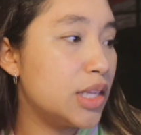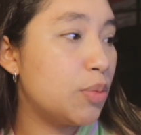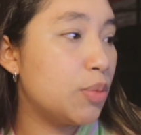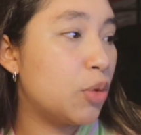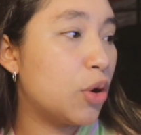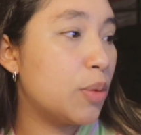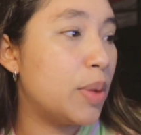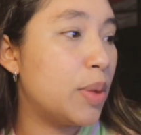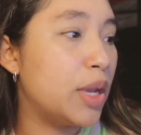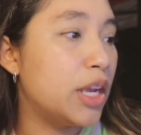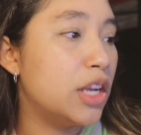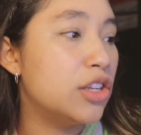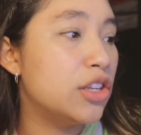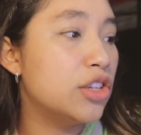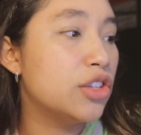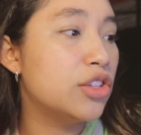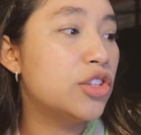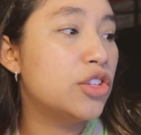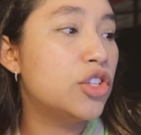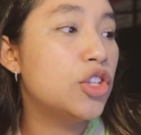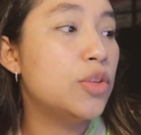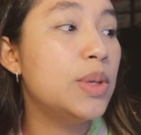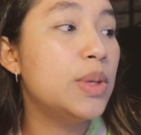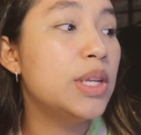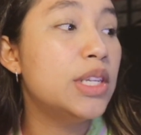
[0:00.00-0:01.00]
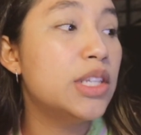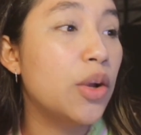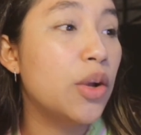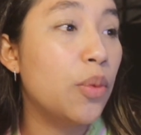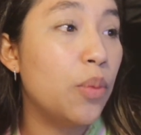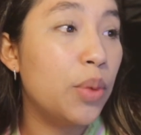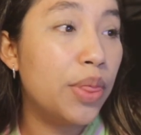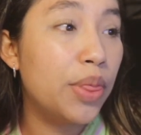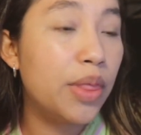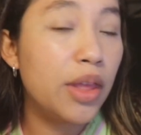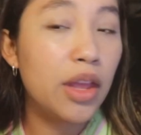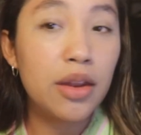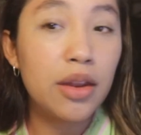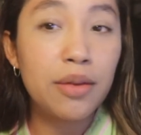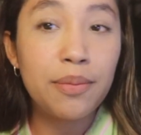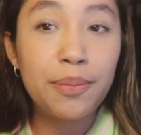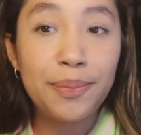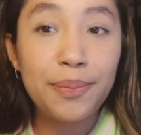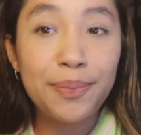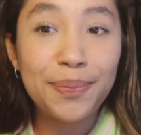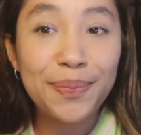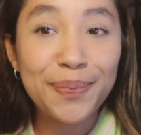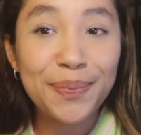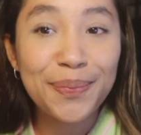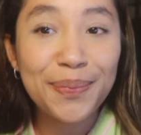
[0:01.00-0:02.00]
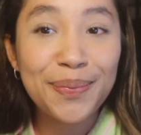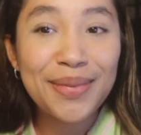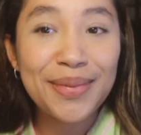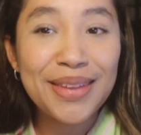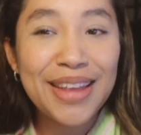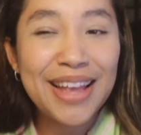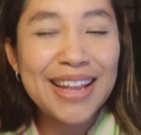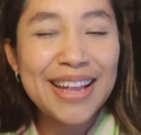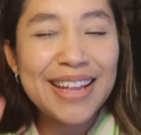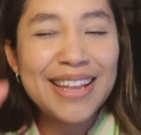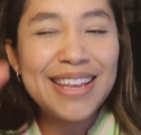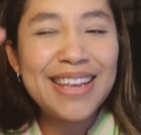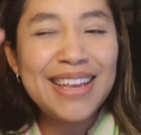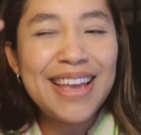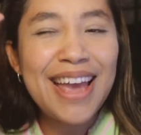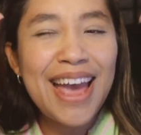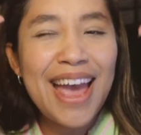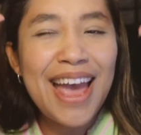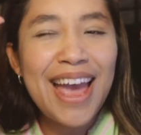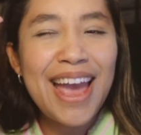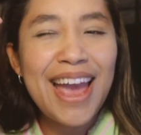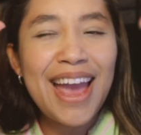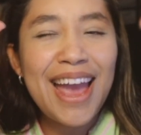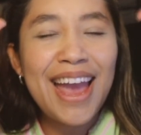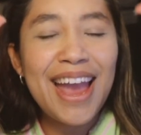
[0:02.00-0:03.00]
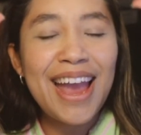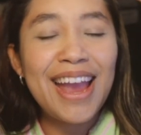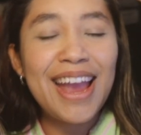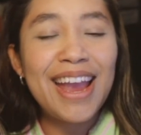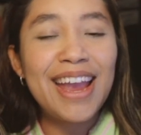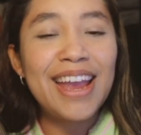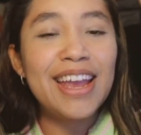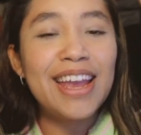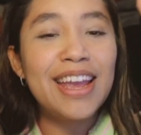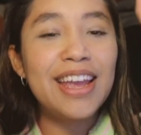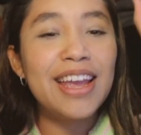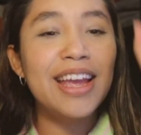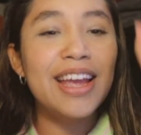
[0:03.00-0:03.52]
more pages to be done with it. Yay!